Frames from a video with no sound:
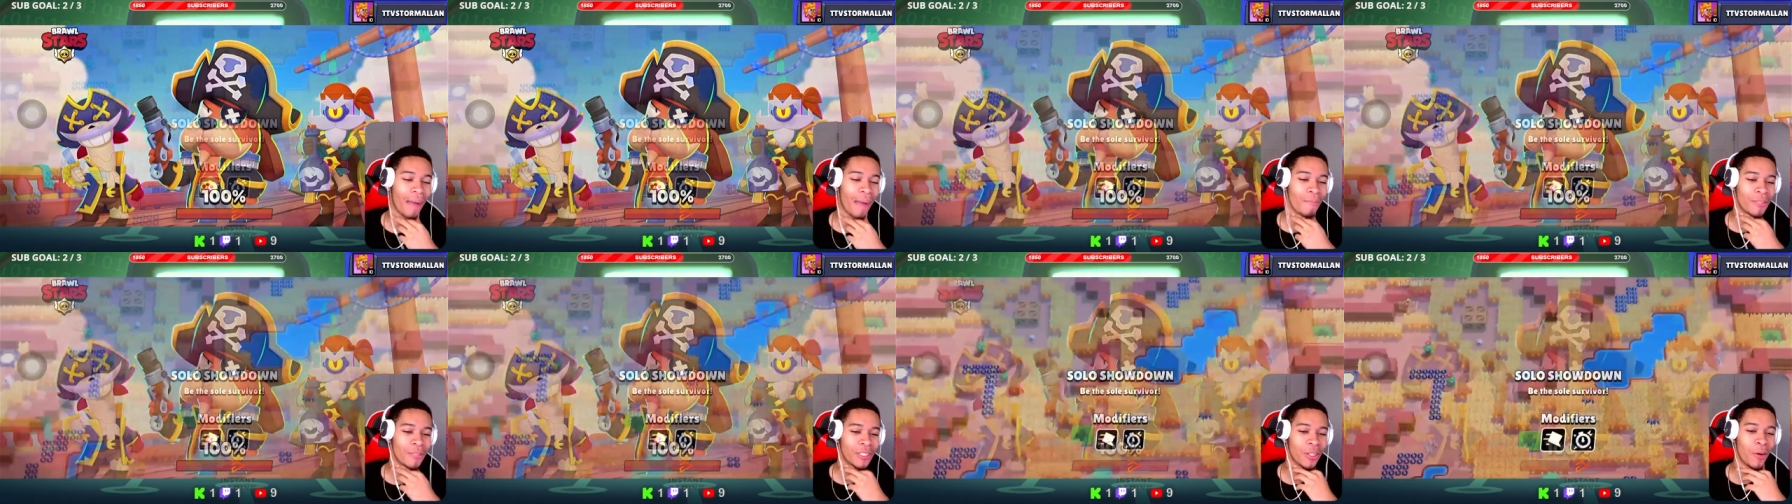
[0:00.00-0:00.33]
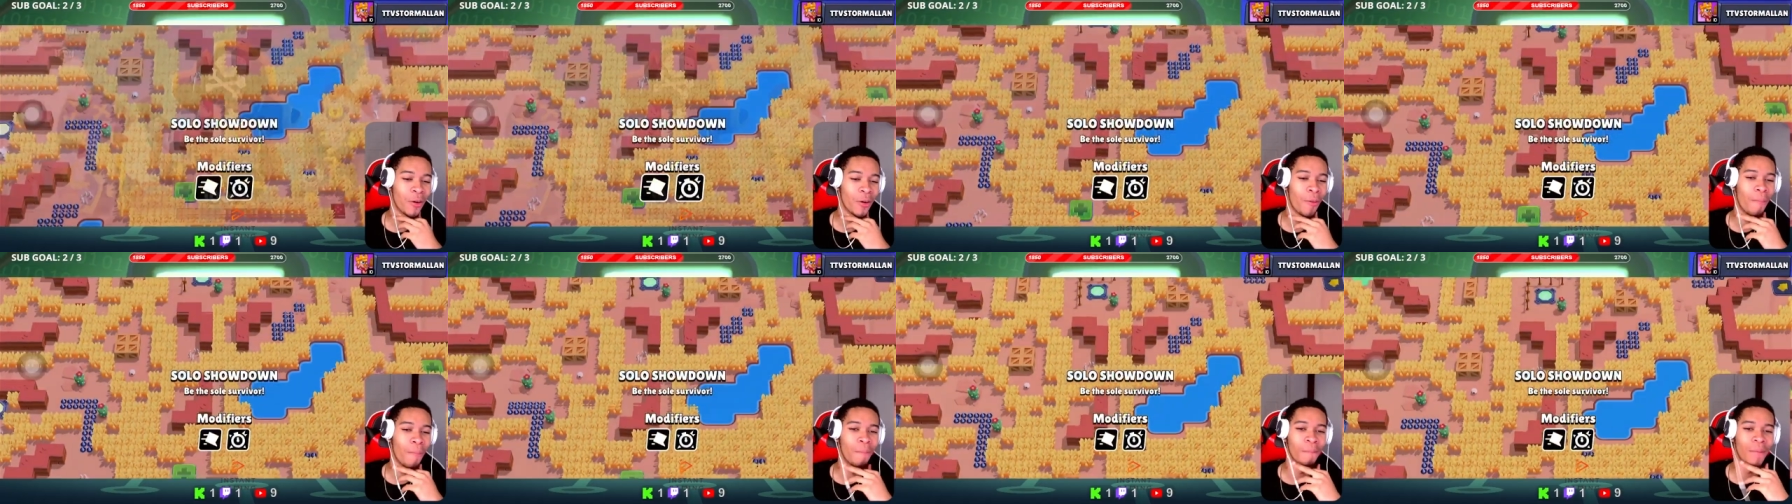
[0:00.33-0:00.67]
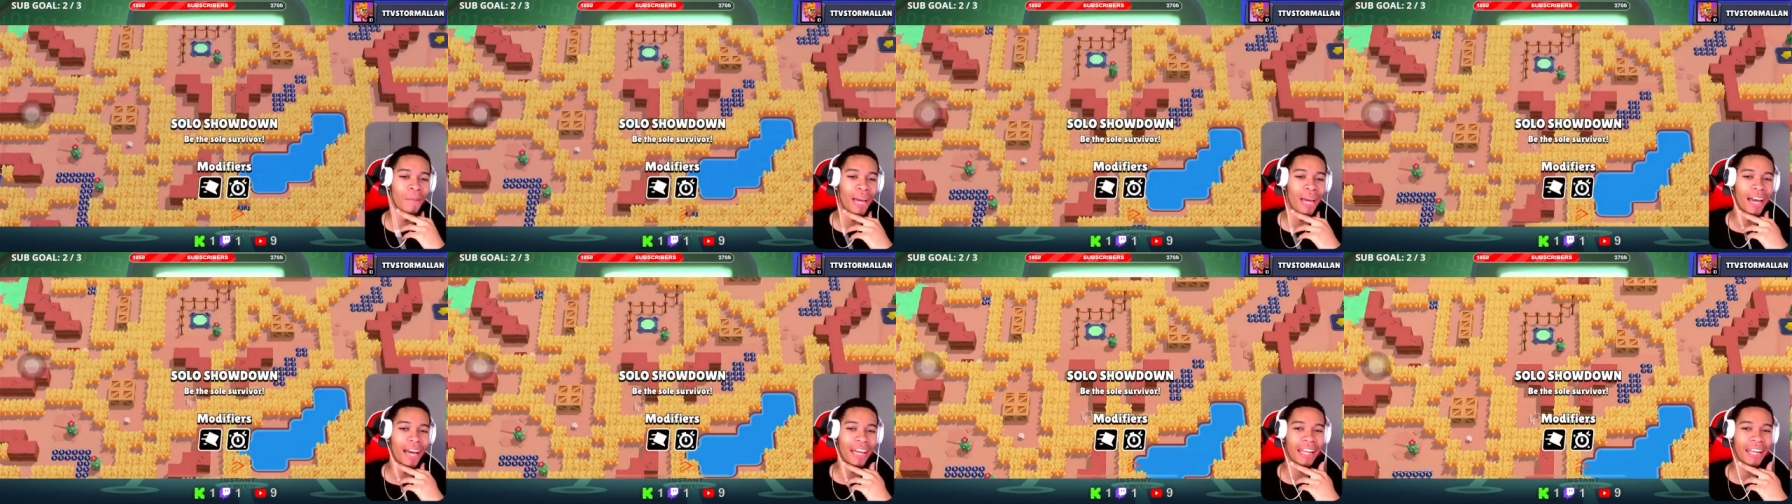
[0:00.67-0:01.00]
so
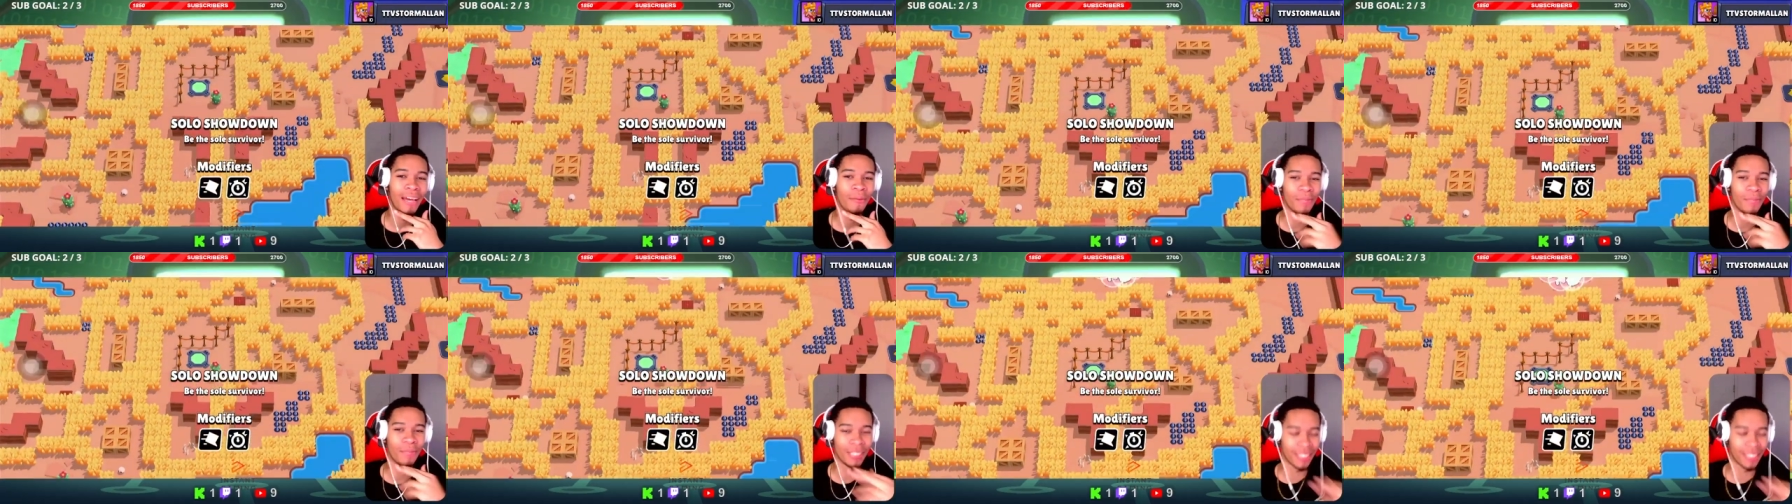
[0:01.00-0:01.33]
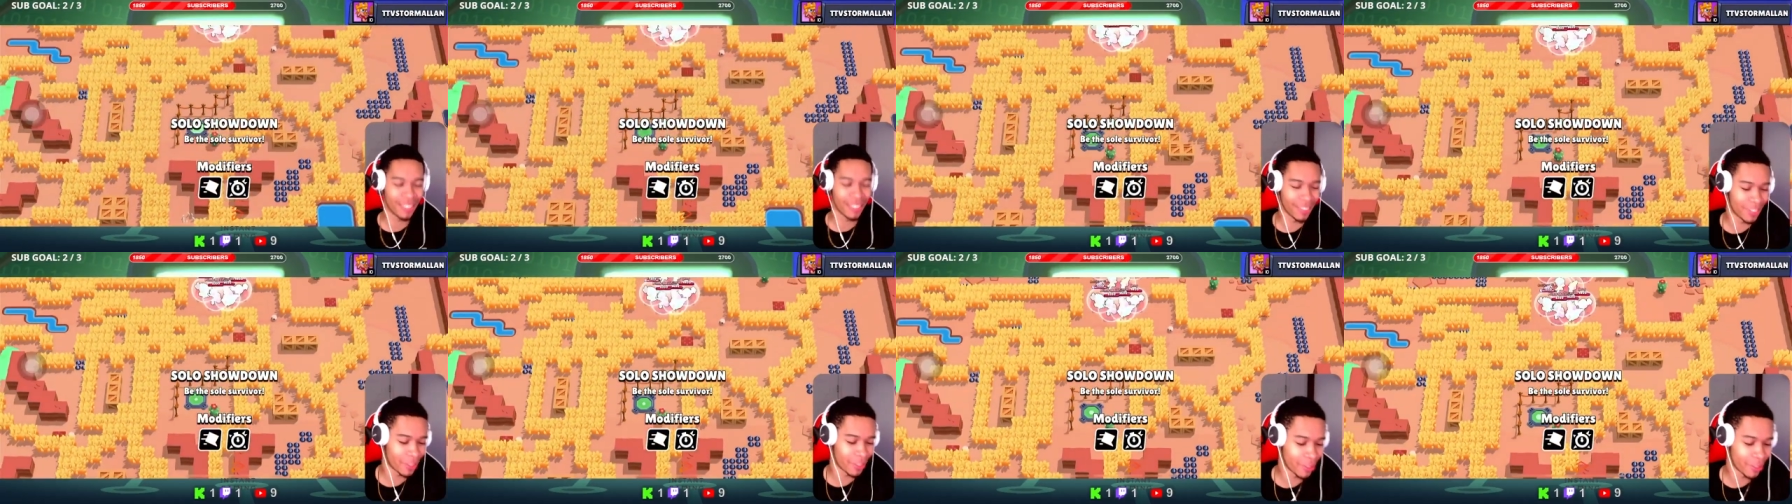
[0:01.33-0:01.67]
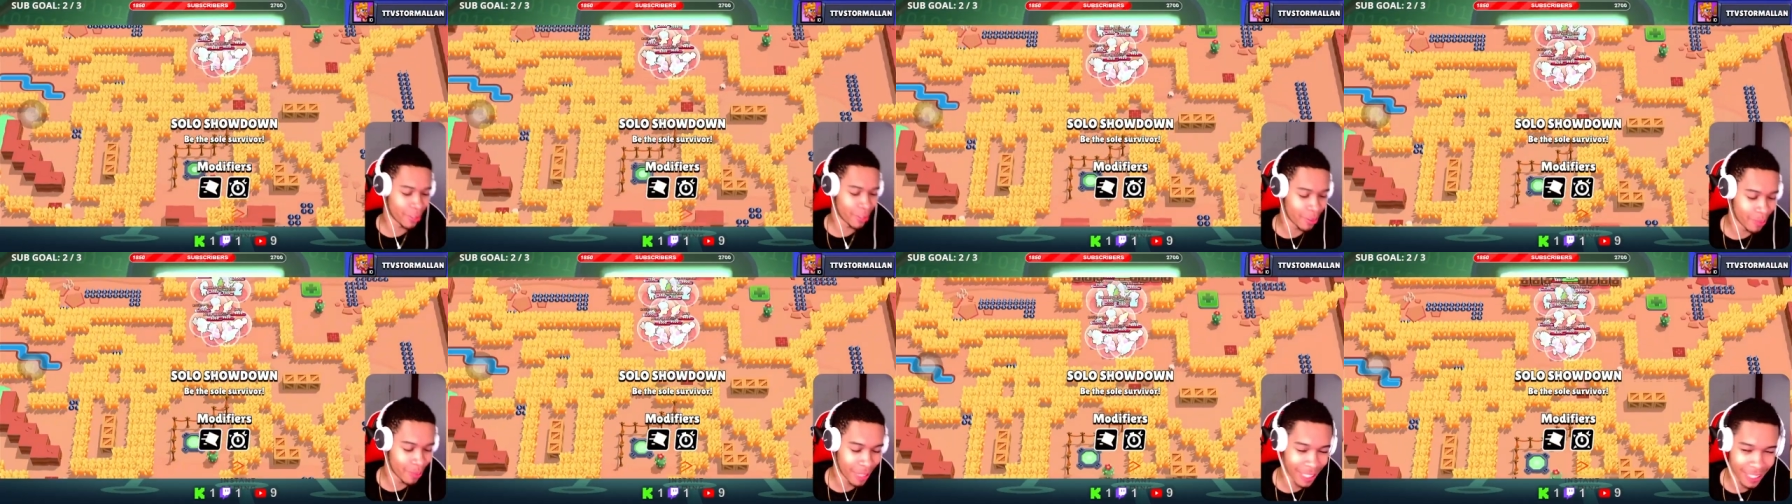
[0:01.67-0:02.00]
mad I missed this
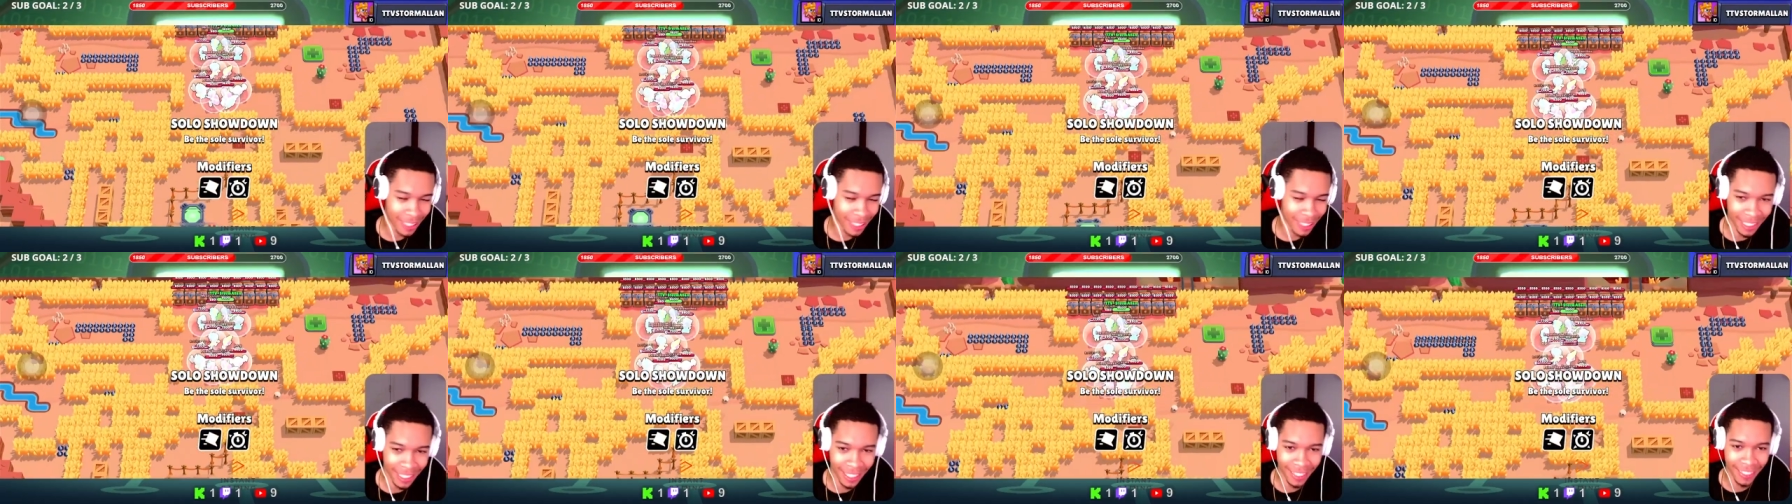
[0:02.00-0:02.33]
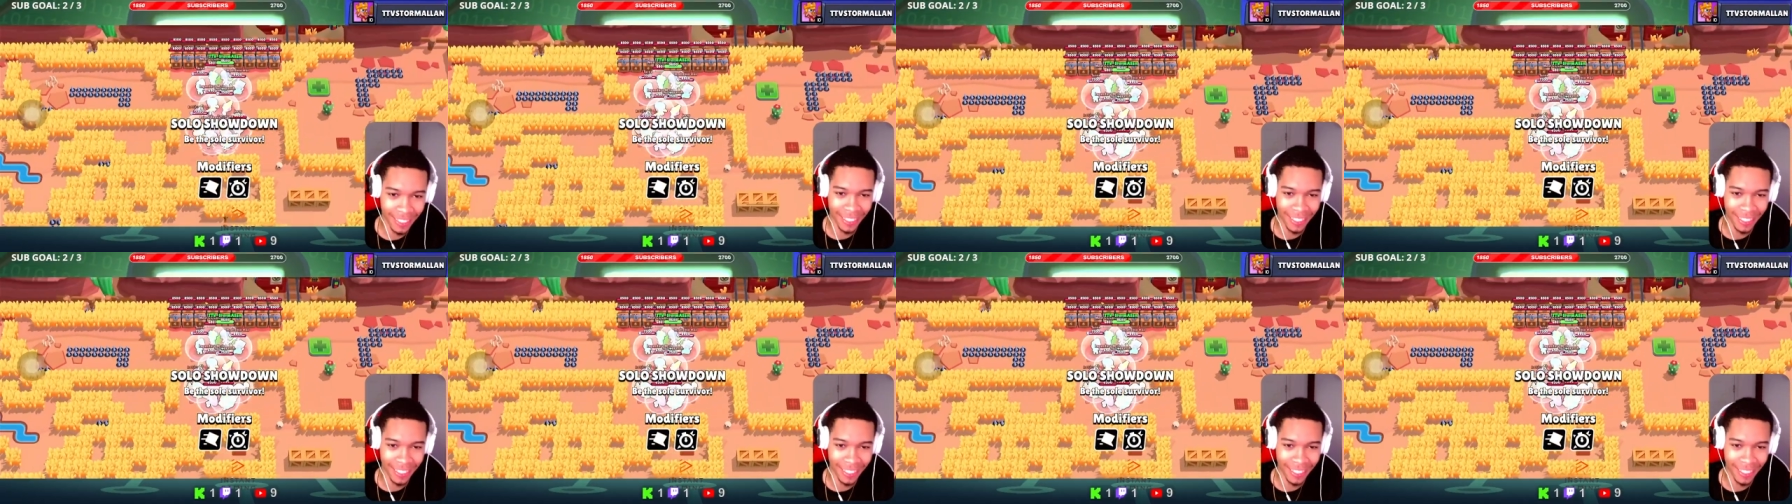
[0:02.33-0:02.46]
stream, Legendary.